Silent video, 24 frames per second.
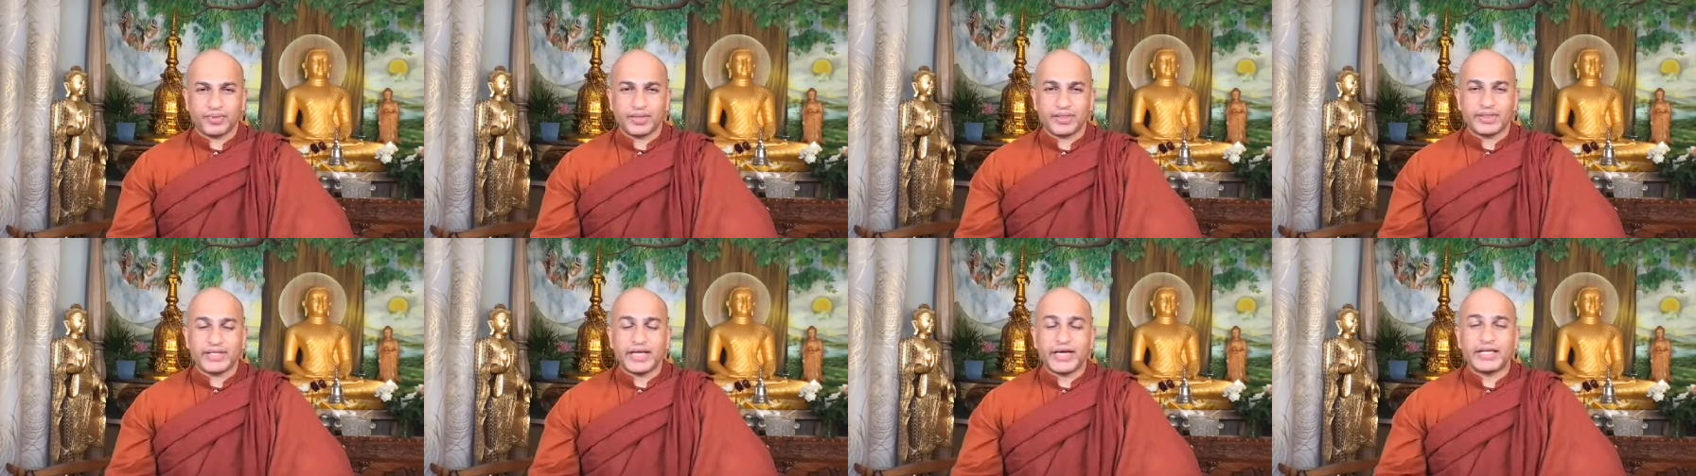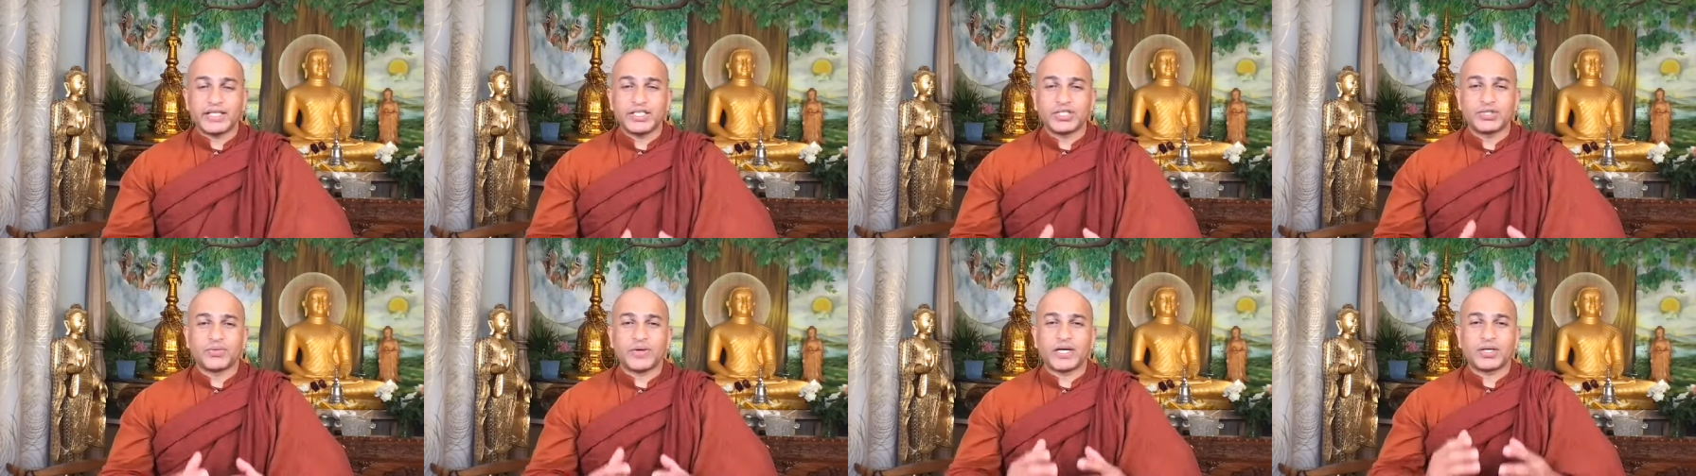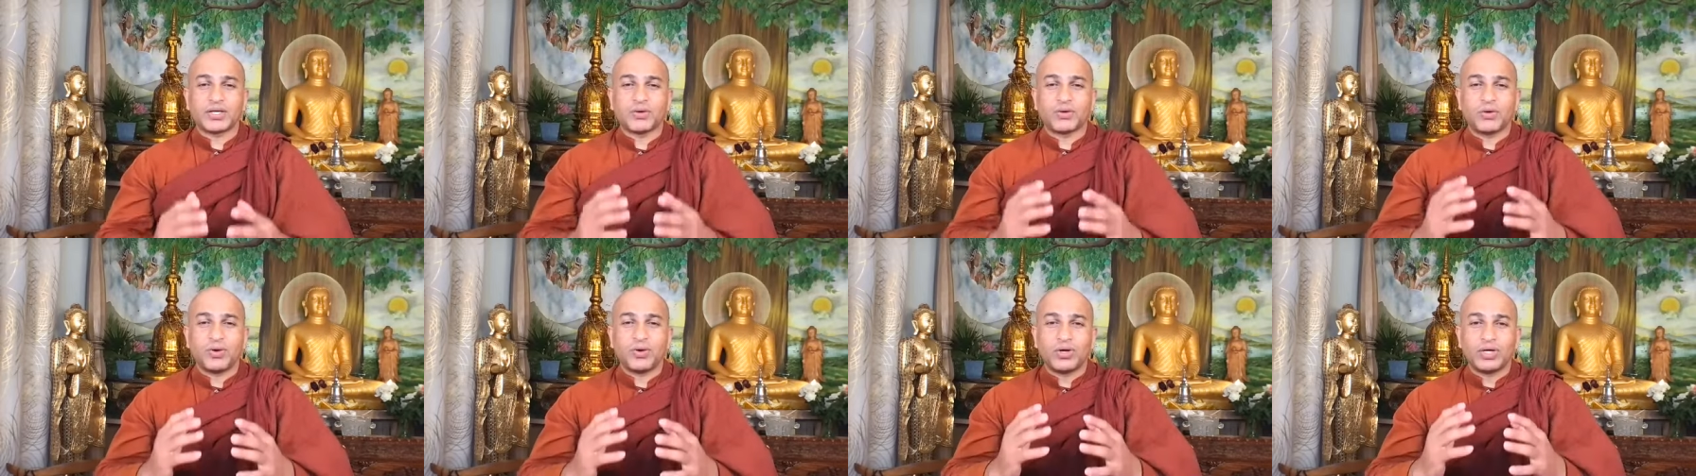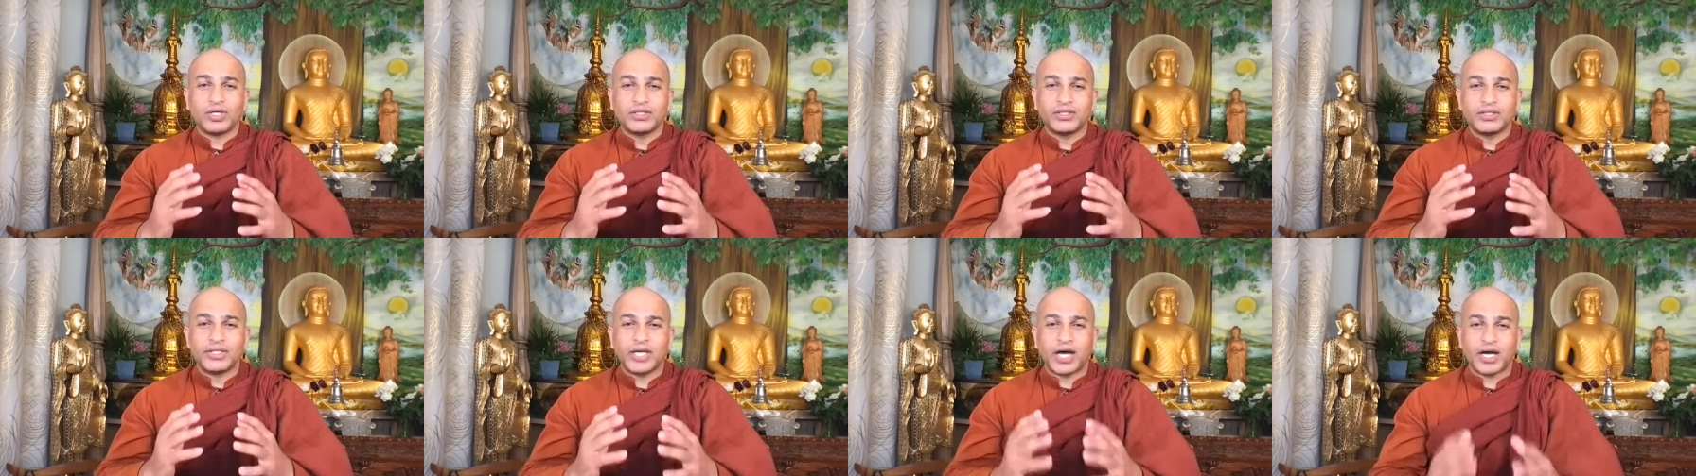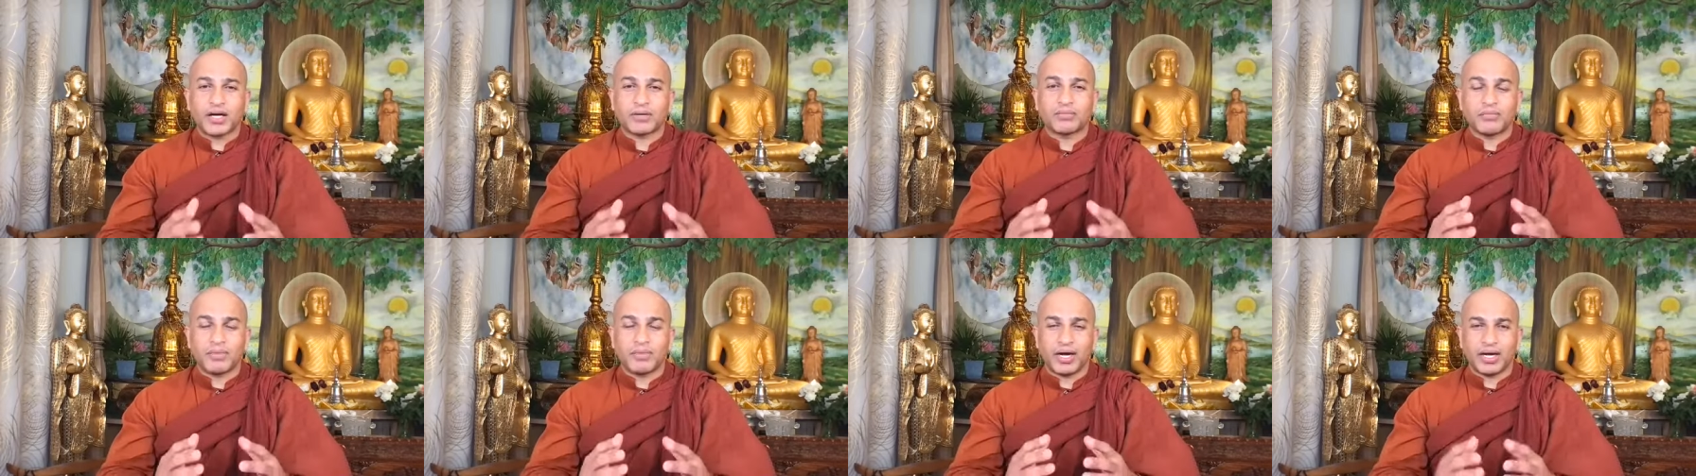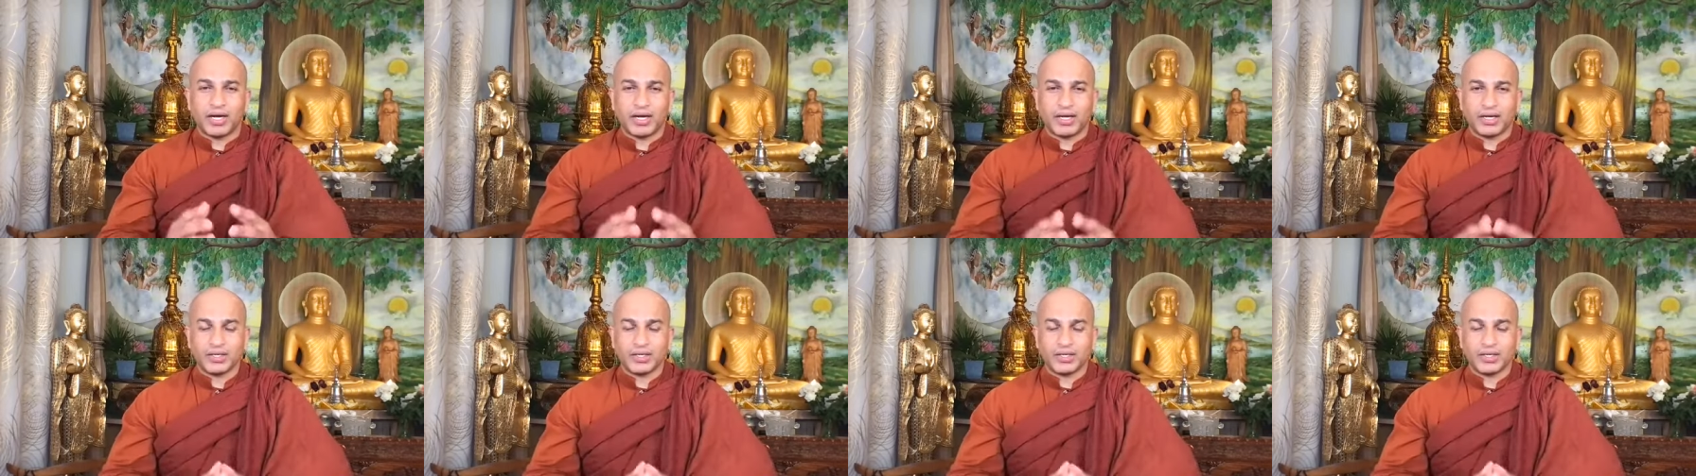That is what called dharma.